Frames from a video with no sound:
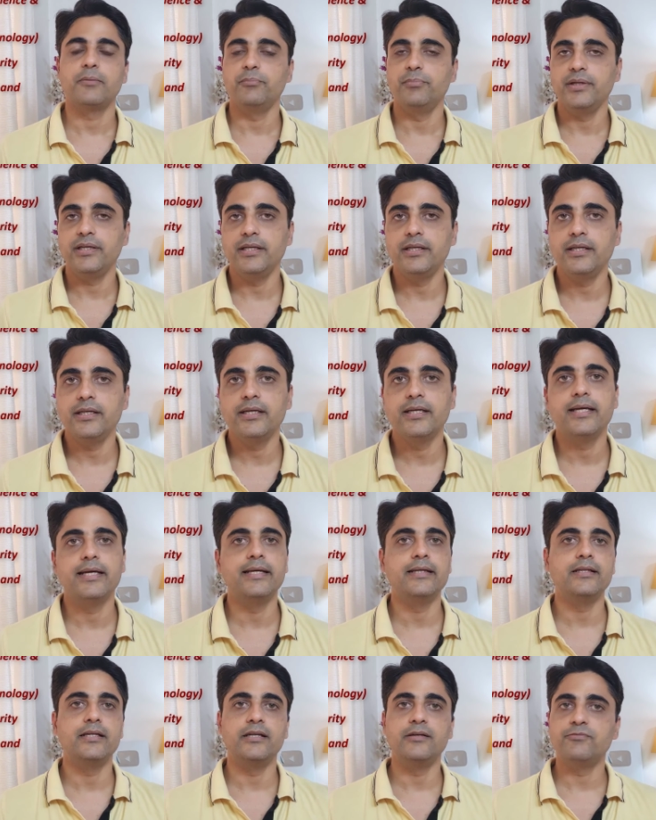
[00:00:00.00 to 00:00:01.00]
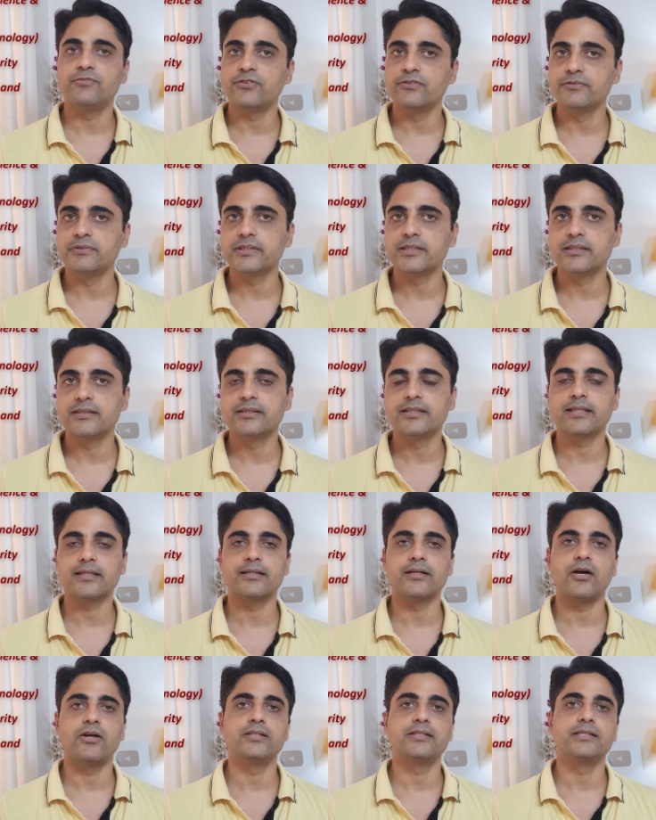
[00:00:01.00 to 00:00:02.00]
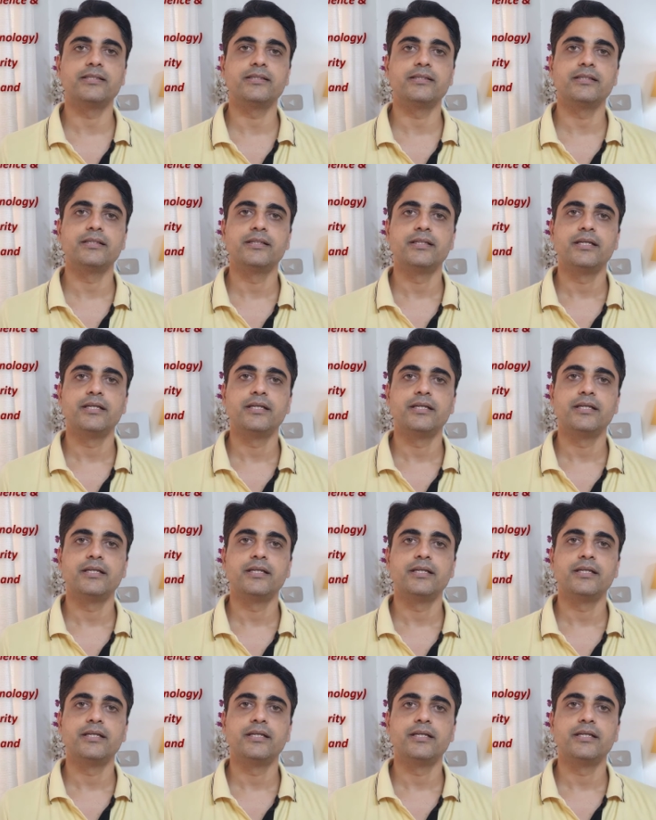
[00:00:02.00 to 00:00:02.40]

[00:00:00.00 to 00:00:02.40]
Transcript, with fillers: BE in Information Technology.